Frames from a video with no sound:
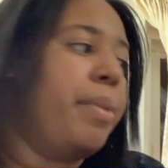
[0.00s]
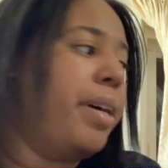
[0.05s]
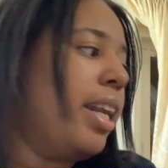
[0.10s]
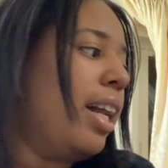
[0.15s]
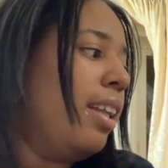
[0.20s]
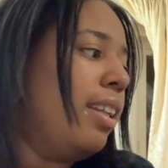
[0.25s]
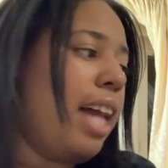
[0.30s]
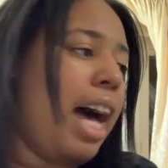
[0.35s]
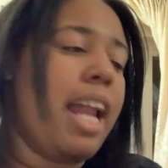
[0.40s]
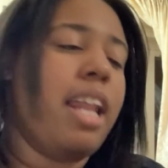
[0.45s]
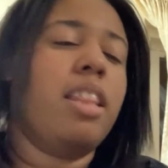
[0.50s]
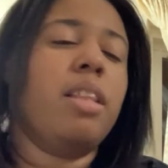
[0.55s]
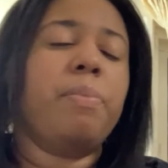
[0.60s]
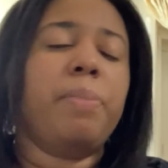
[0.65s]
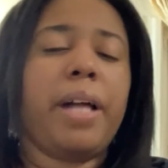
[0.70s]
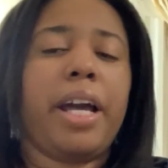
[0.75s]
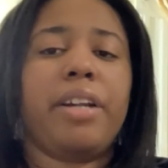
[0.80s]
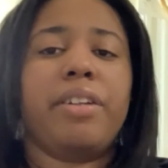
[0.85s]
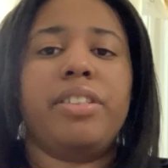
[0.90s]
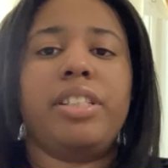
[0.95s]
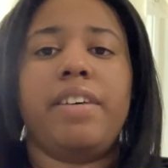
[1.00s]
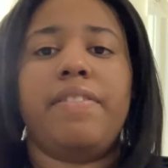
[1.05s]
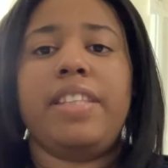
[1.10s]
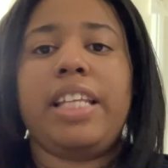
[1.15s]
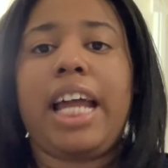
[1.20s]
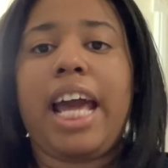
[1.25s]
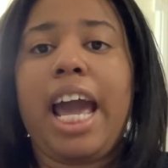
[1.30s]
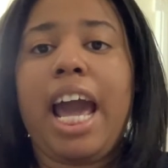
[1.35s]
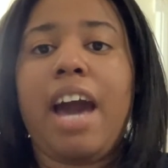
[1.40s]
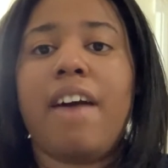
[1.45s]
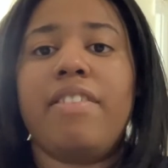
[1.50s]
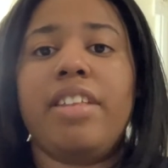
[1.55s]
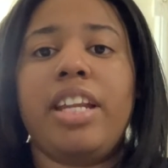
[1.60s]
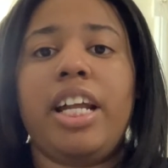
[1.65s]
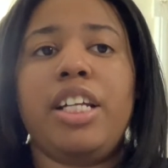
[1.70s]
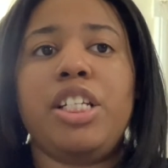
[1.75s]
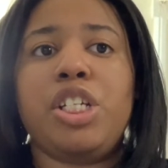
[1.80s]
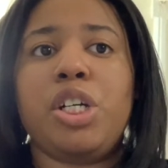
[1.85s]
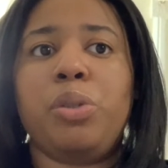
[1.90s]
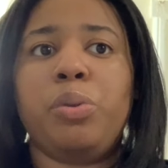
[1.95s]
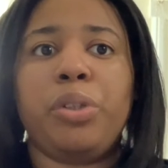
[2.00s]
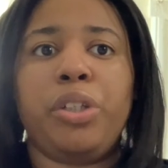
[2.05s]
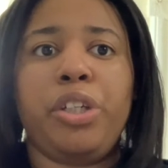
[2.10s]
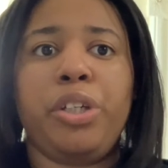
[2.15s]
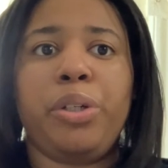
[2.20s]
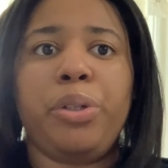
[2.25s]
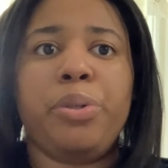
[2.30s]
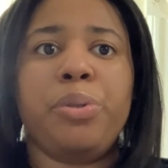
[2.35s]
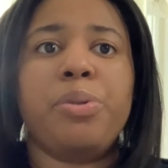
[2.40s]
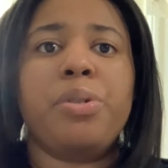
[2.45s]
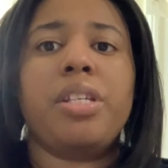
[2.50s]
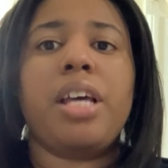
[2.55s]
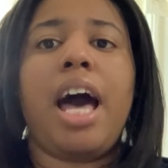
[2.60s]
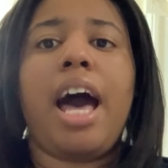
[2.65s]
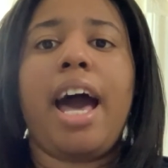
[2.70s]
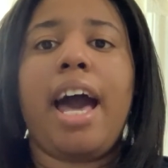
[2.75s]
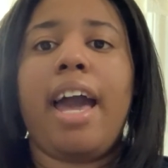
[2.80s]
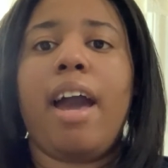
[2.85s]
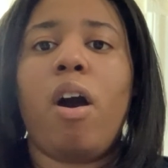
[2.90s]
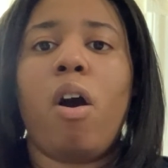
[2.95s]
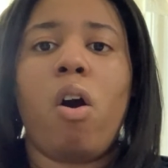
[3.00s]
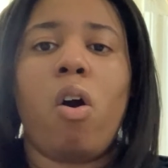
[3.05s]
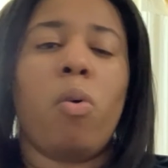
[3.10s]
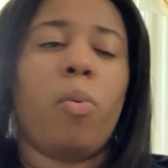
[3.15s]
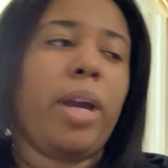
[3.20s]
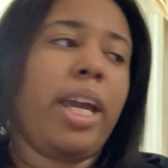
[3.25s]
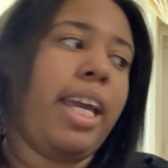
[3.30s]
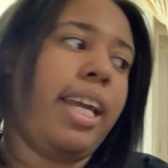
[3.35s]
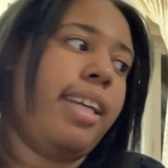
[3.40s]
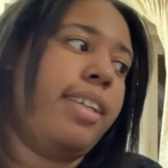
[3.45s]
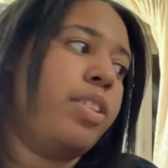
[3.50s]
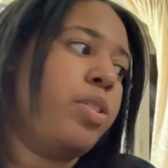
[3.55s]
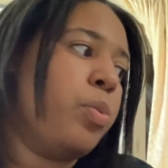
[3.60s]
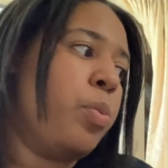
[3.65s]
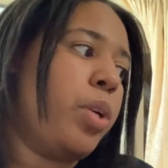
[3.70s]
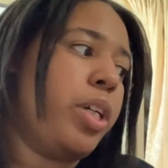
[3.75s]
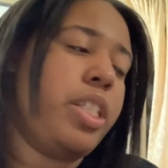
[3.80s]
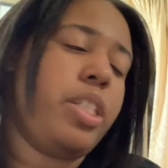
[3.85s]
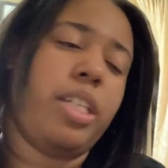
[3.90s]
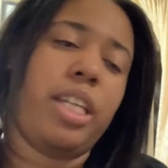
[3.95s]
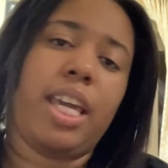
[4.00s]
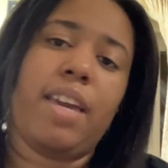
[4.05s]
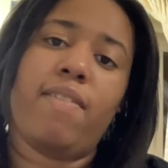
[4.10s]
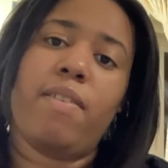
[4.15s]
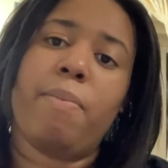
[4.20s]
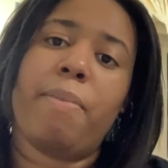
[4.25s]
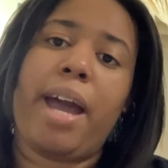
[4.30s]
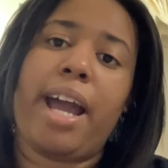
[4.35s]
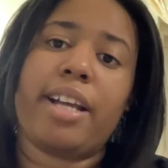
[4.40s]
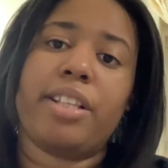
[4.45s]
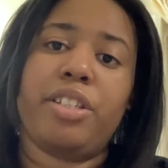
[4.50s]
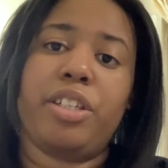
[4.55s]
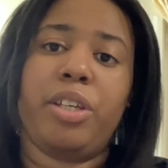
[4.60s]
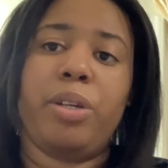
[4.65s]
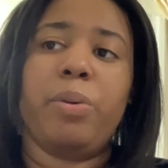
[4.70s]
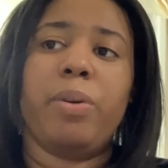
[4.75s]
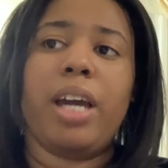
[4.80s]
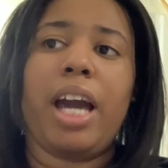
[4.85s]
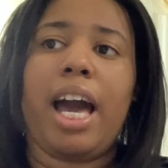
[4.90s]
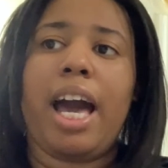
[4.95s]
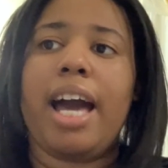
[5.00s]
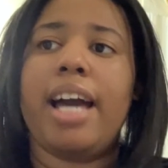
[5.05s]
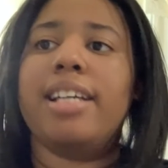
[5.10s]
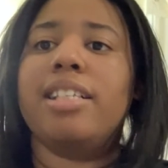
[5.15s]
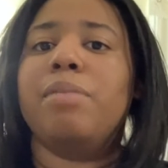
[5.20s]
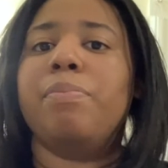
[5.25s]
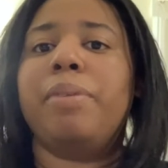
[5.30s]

But a lot of the planner stuff that I have that I don't use, I always want to give it back to you guys.